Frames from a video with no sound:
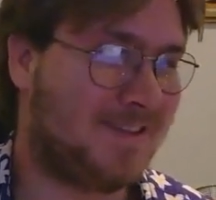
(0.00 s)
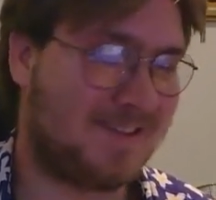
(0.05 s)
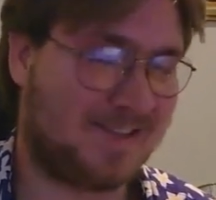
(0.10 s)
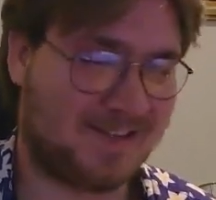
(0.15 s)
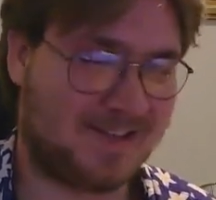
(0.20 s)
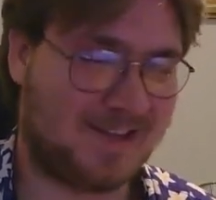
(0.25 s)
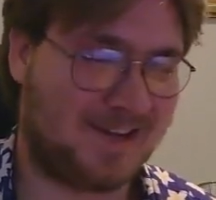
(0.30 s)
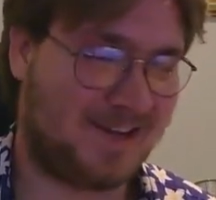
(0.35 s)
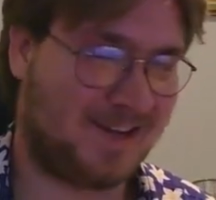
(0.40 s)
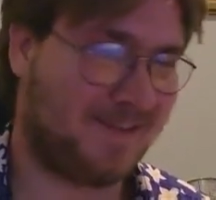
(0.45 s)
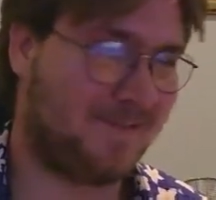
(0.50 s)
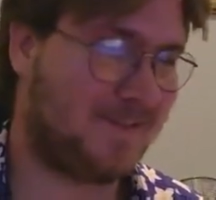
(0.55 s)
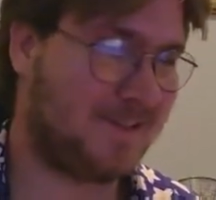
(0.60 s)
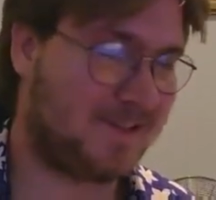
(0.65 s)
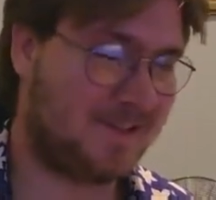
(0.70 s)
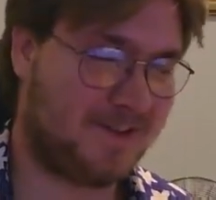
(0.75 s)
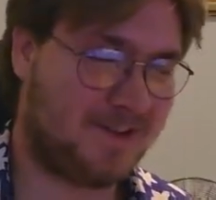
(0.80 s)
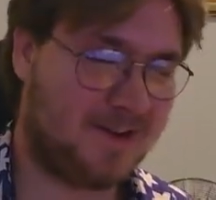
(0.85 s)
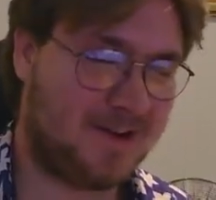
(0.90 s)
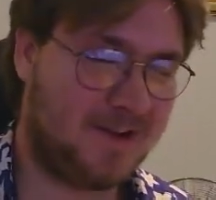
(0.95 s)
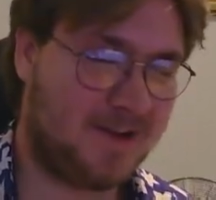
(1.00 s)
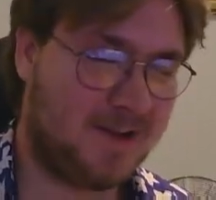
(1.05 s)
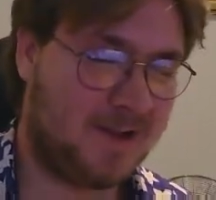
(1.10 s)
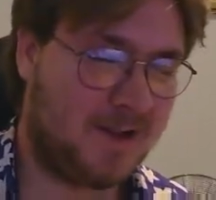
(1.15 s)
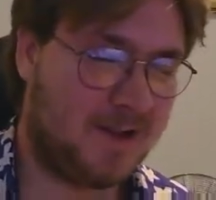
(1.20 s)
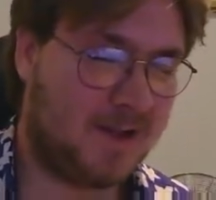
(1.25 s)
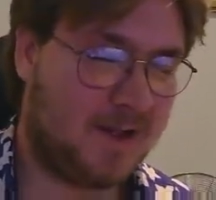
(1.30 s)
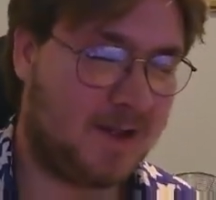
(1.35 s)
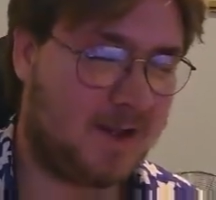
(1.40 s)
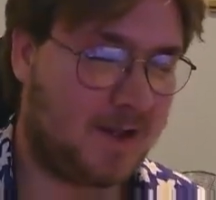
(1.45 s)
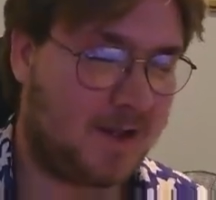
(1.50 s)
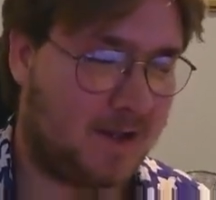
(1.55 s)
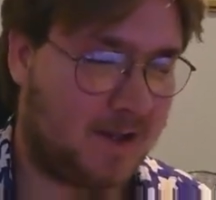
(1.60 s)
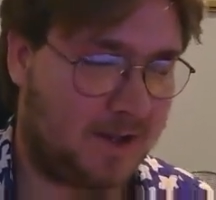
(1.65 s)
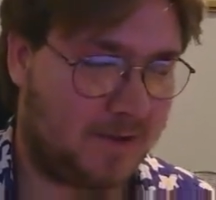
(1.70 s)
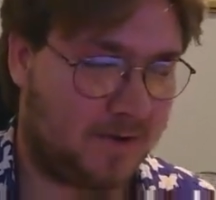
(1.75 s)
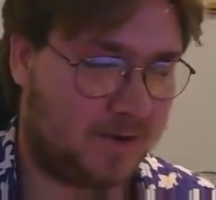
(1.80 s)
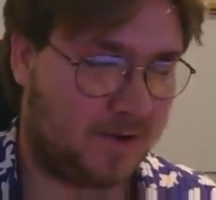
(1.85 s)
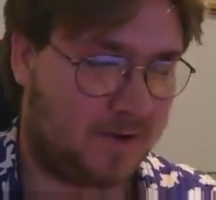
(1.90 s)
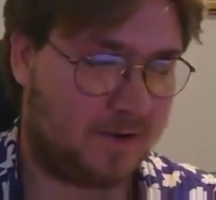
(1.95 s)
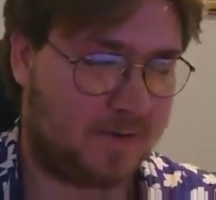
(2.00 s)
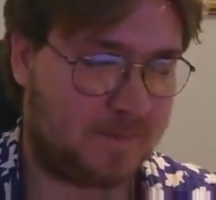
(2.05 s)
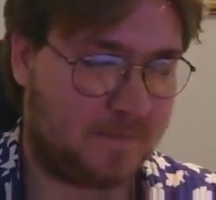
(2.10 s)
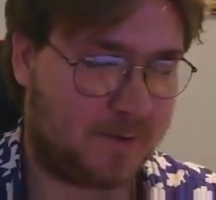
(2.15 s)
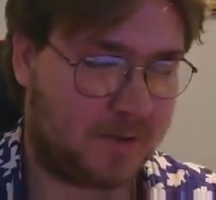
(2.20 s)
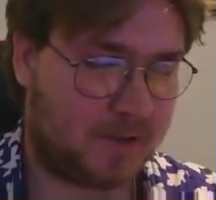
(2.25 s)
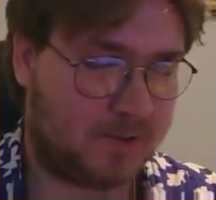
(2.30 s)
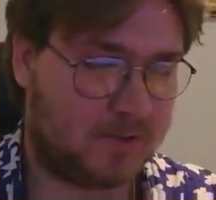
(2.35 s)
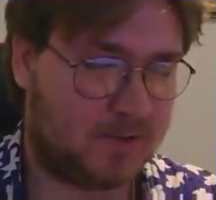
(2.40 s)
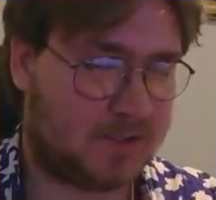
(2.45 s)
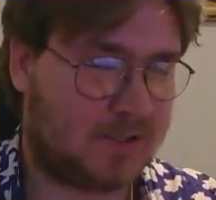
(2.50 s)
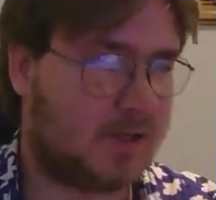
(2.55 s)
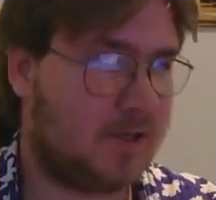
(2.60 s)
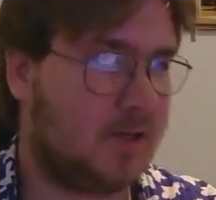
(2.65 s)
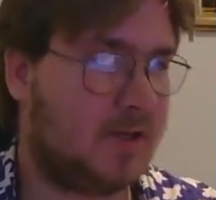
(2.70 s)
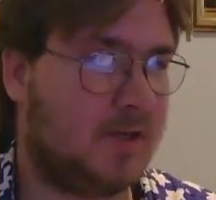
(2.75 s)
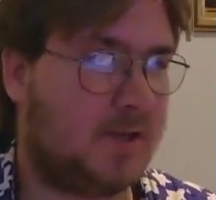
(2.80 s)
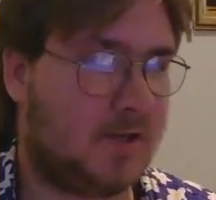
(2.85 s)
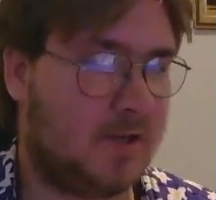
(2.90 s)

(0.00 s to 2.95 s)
I love this card. Then we got Baguska.